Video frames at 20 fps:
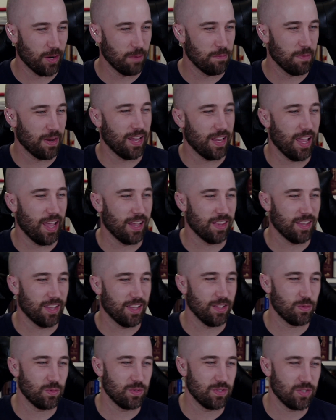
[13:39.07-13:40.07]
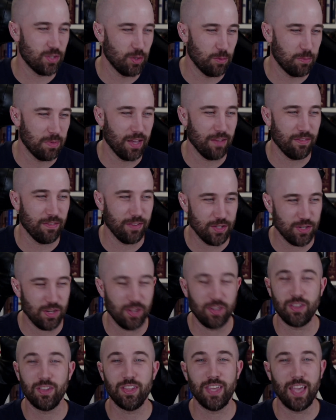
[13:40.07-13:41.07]
and many Anglicans would still be
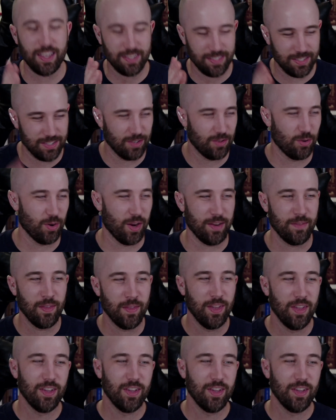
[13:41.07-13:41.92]
evangelical. Yes, great.